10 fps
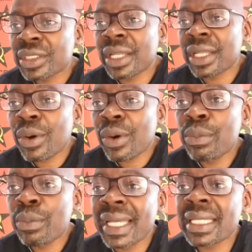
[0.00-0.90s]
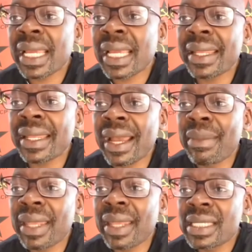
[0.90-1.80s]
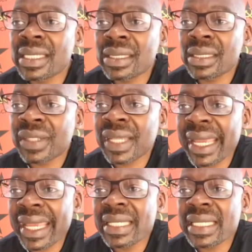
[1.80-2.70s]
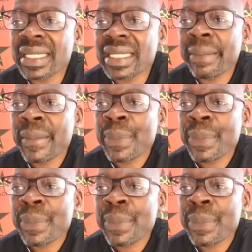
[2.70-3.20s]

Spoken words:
And we hope that in the coming AGC of the ANC,